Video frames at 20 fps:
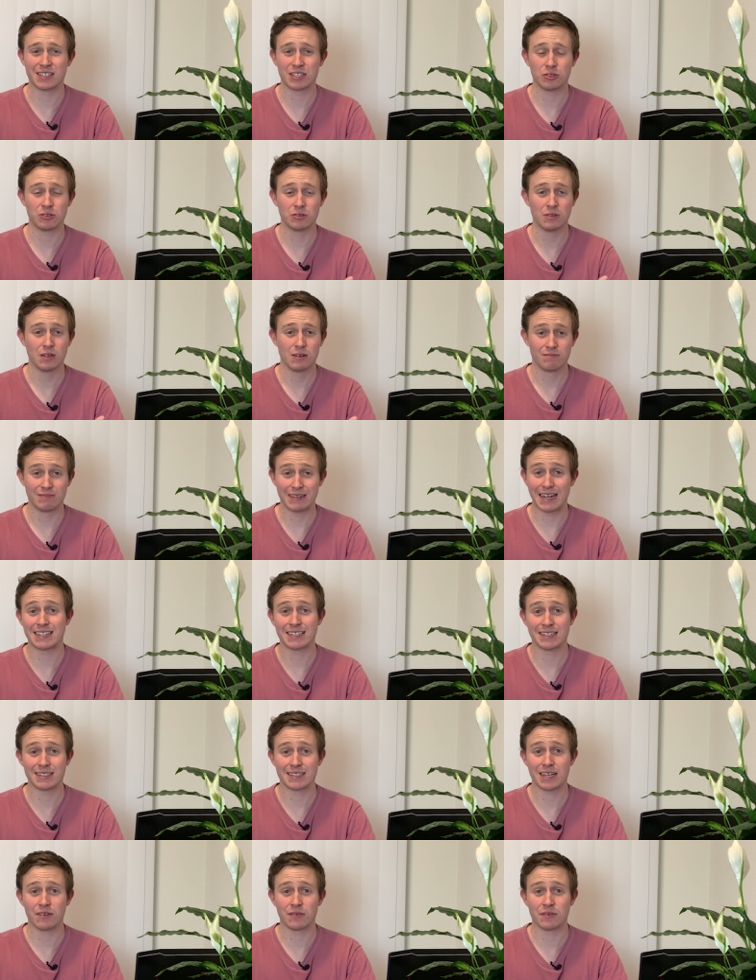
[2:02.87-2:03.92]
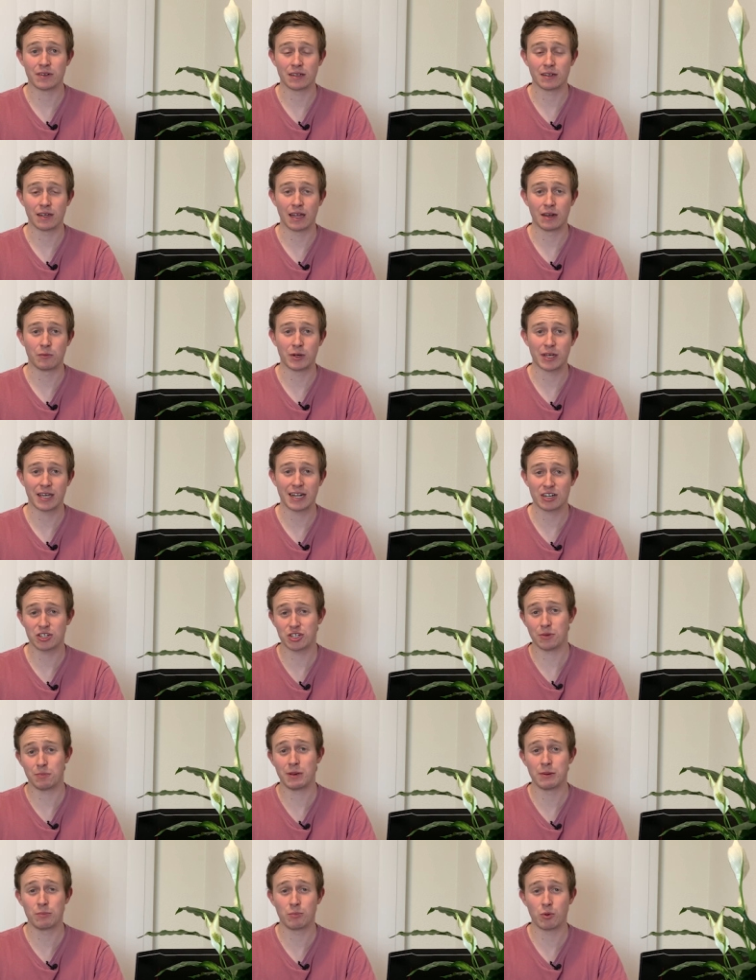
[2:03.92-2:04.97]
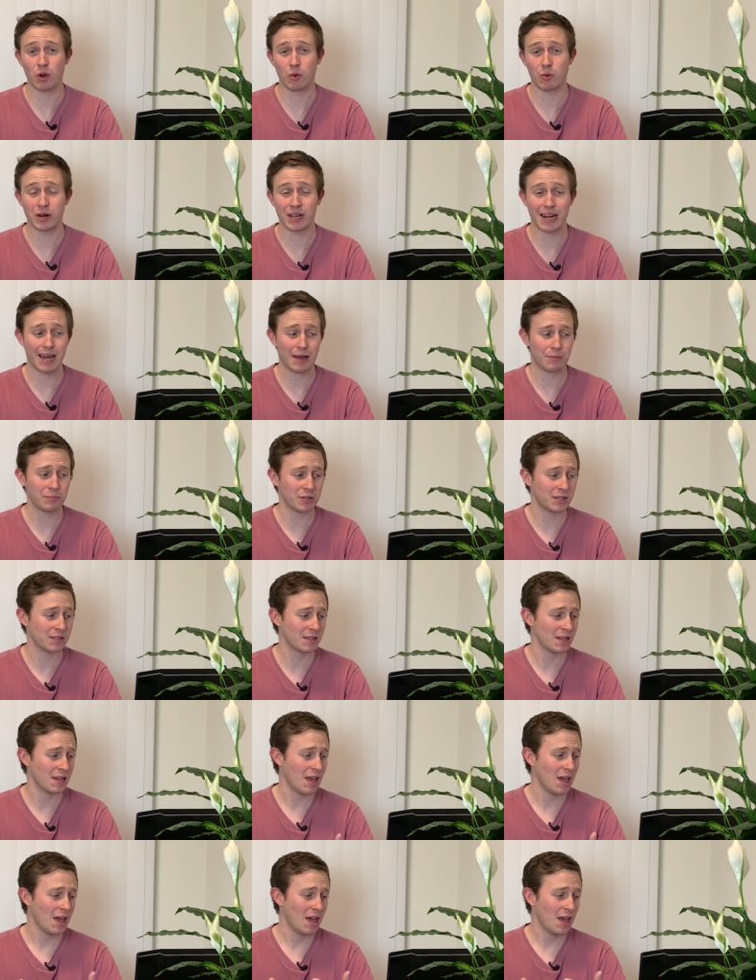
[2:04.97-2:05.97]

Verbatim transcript: until nineteen seventy, and we can actually pinpoint when it happened.